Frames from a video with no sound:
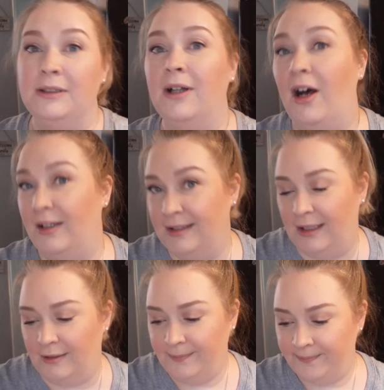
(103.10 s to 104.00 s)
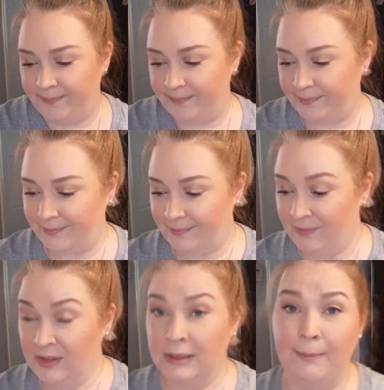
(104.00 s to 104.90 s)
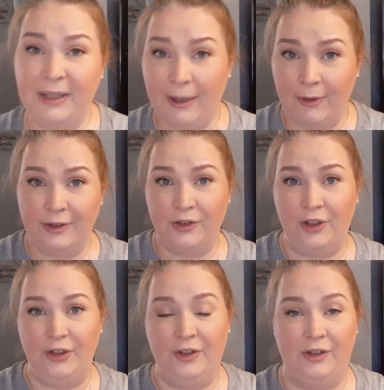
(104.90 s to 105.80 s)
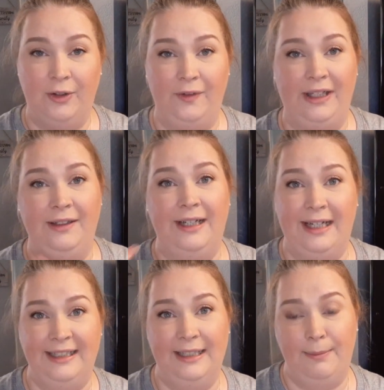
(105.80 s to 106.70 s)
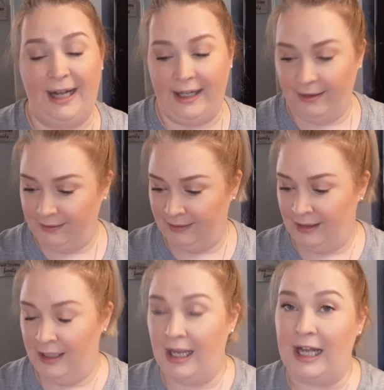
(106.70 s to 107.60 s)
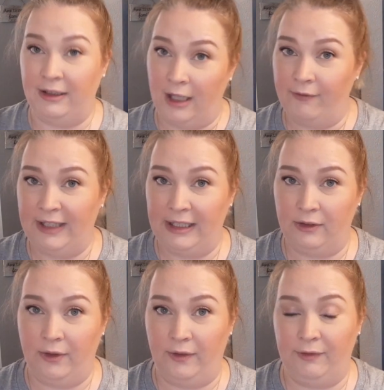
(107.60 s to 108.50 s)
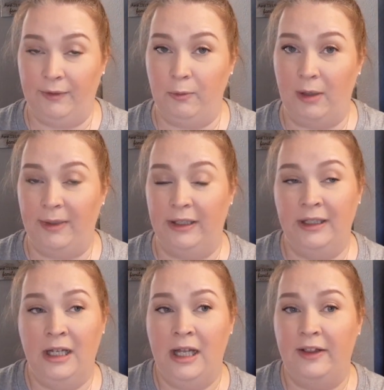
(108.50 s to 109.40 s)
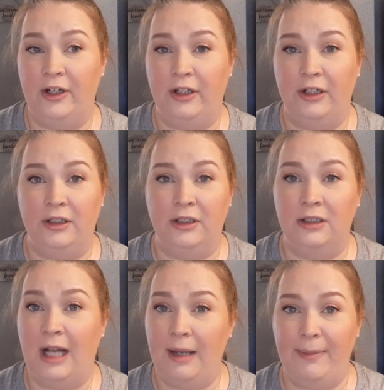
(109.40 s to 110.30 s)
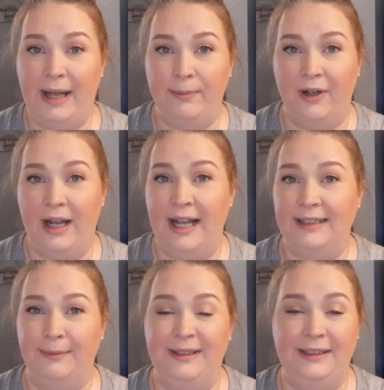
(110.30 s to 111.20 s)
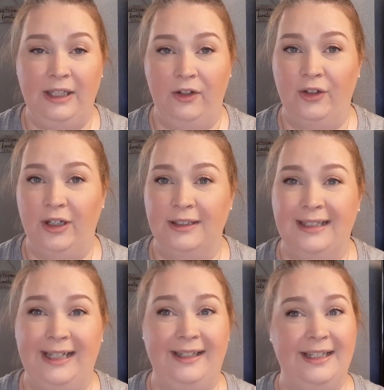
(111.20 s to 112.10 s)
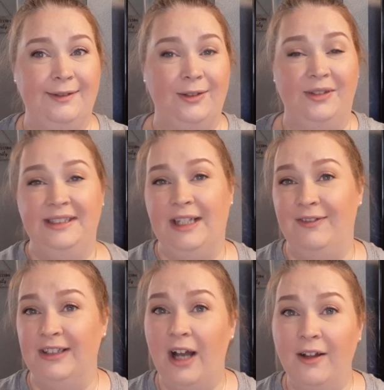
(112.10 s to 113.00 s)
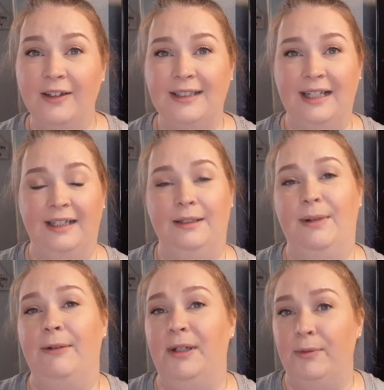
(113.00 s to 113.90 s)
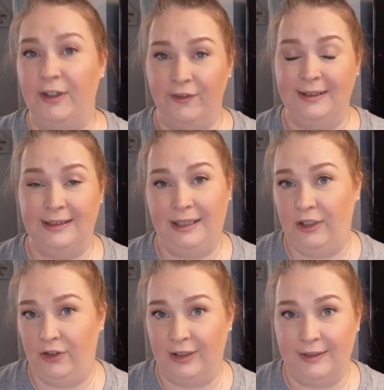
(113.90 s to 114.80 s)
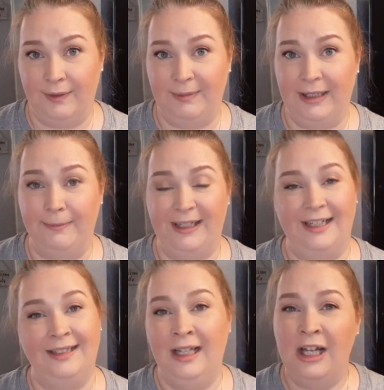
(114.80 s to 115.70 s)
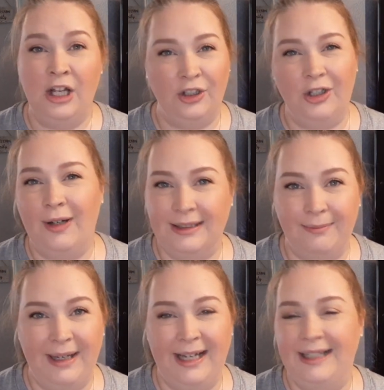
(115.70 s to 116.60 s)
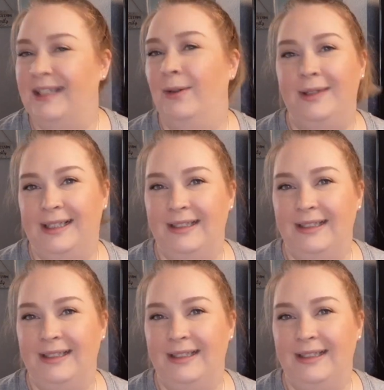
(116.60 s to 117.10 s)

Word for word: also. But I want to show you the clothing that I did buy. I love getting clothing from Walmart. They're not a bad price. I mean, t-shirts like this was only seven dollars. I like to buy my boyfriend's t-shirts from there because, you know, as a man, he always,